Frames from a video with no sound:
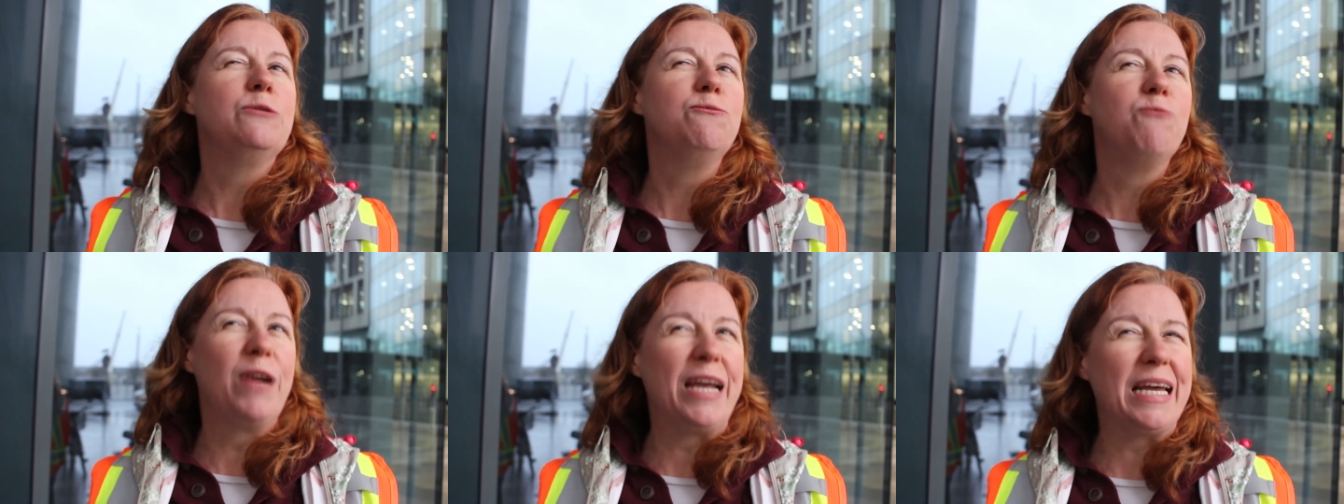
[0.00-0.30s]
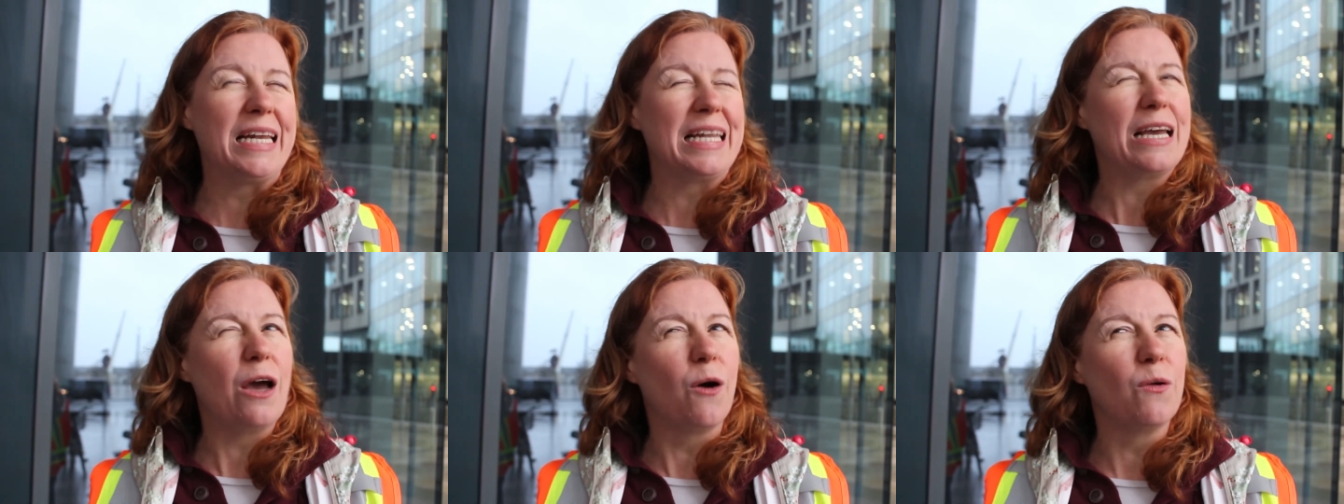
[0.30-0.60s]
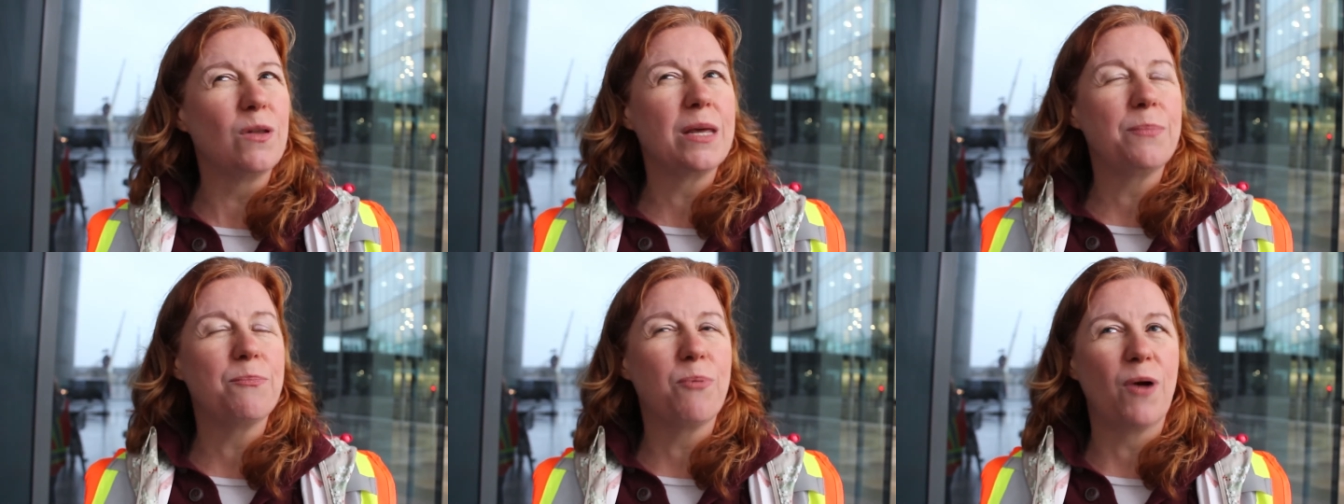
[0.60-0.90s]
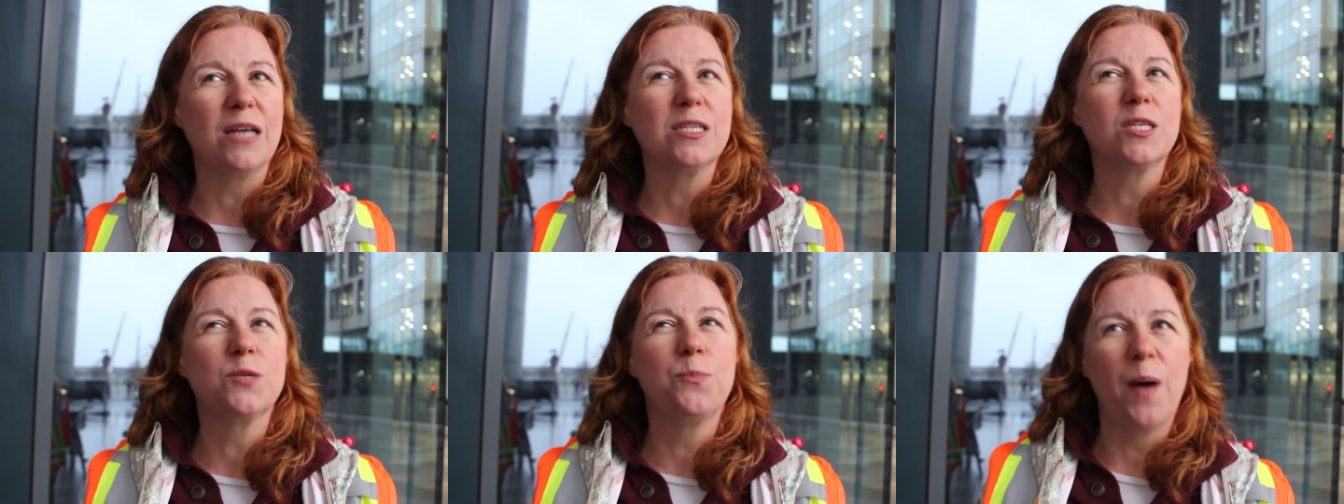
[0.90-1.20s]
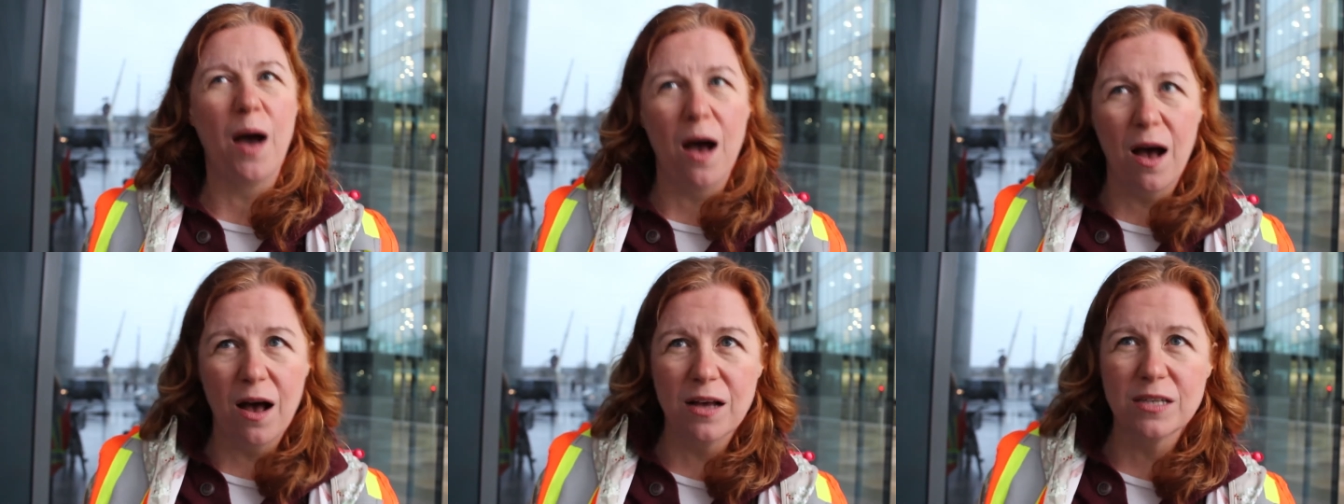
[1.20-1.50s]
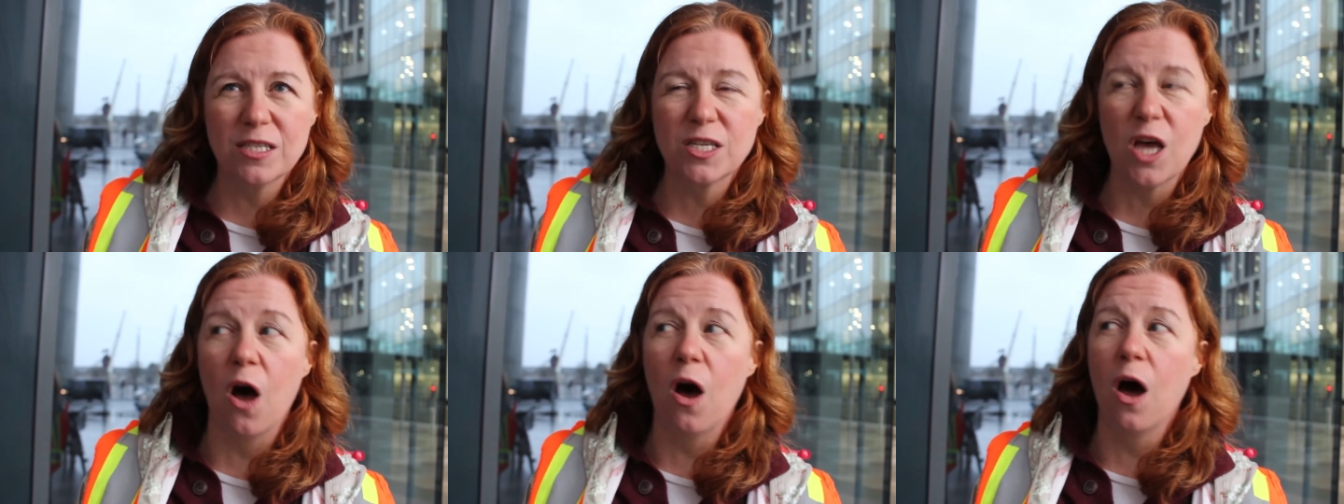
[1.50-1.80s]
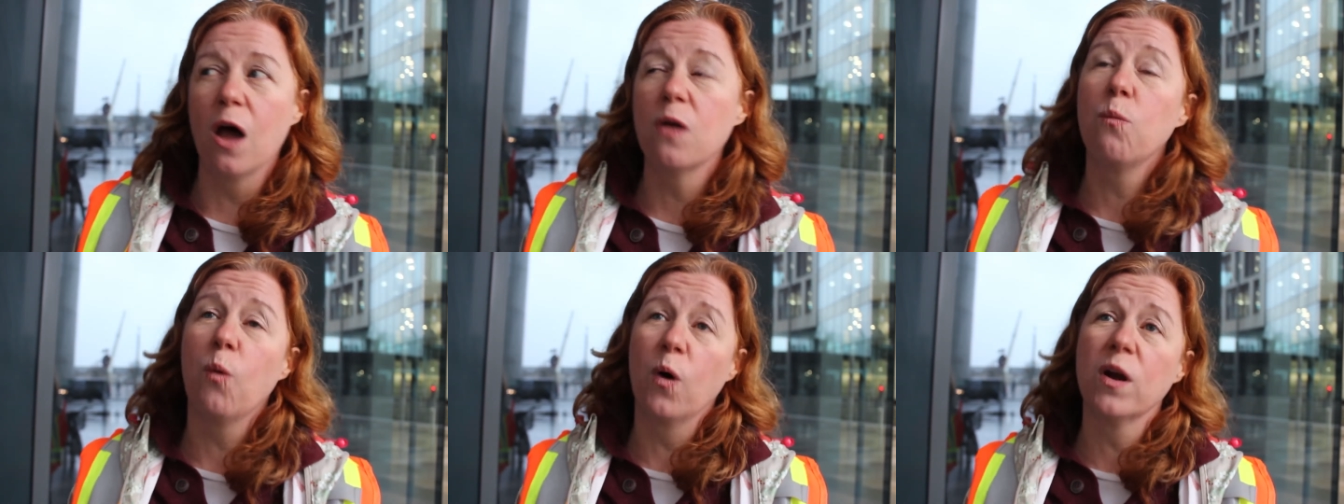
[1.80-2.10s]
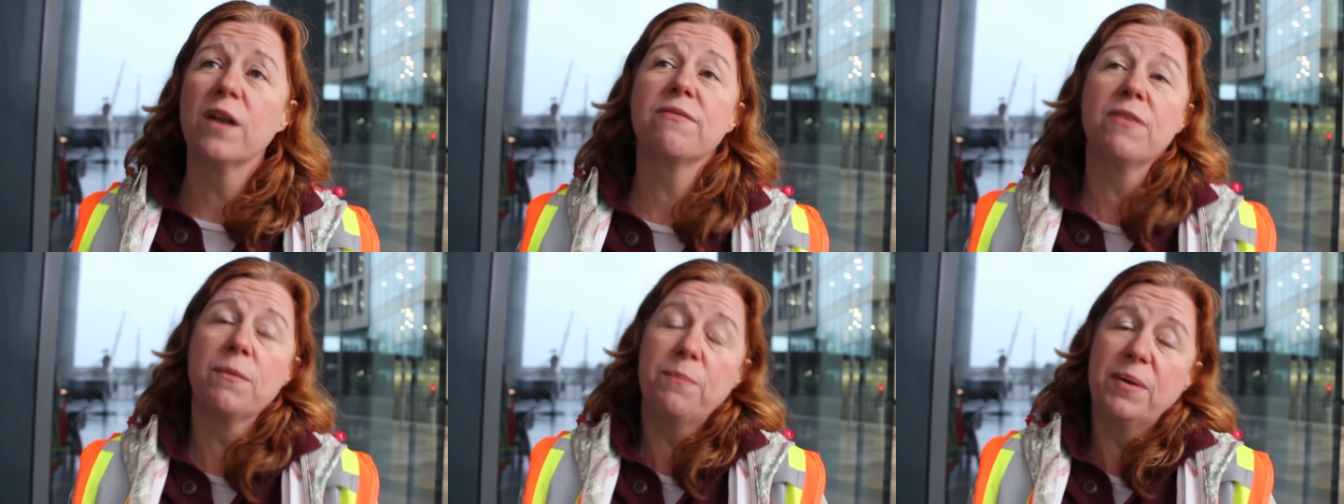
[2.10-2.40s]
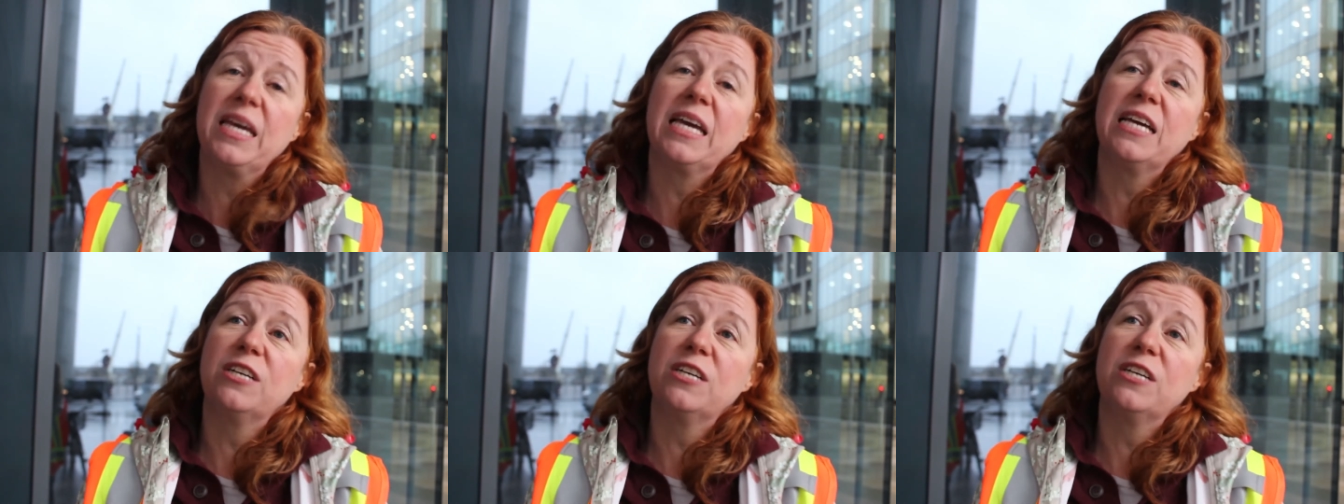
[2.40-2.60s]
really only pressed pause on one of the big